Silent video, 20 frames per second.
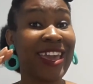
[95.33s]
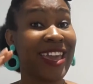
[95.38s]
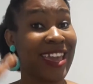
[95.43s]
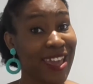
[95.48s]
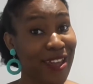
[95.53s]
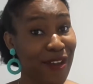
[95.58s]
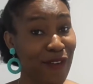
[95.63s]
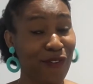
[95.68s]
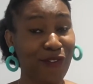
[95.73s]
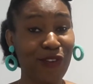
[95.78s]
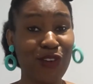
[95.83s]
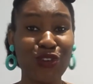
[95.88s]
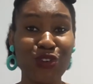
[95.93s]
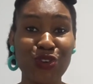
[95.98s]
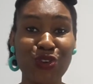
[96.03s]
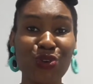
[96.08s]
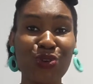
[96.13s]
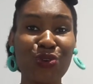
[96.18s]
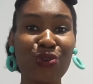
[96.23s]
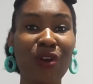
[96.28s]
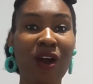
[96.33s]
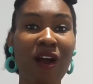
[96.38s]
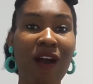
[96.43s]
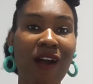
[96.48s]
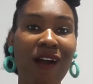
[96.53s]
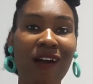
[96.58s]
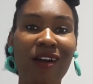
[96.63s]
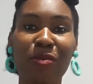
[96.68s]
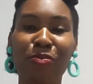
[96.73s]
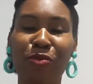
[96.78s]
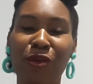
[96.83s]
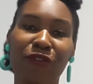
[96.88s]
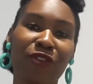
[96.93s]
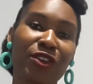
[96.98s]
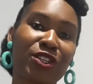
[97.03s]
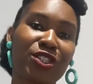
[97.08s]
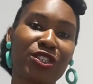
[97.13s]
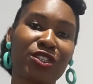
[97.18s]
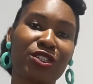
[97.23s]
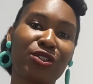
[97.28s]
if you are a
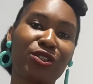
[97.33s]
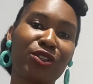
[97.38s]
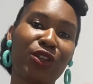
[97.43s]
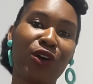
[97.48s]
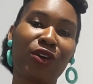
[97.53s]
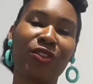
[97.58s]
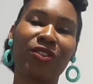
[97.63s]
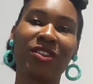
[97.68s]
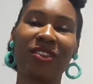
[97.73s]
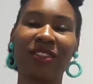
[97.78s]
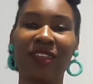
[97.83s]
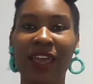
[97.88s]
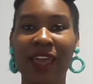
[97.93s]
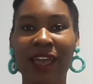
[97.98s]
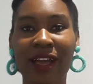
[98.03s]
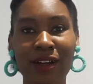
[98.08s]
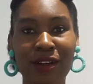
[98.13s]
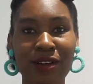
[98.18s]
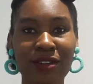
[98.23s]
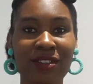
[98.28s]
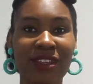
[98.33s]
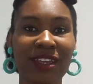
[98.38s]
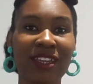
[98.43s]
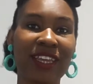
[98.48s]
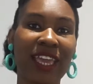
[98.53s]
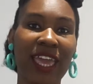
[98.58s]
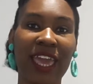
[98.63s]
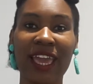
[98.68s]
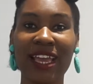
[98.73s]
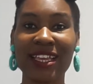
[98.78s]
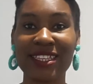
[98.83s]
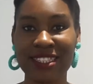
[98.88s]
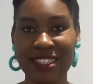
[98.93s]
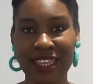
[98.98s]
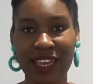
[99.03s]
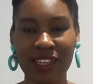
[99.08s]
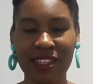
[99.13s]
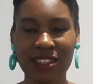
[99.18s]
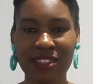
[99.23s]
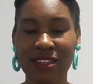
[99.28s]
professional under the health and care
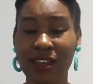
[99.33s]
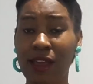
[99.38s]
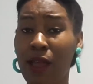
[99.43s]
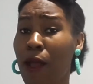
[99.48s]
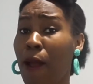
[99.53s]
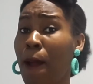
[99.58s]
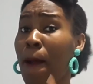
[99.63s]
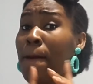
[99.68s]
sector.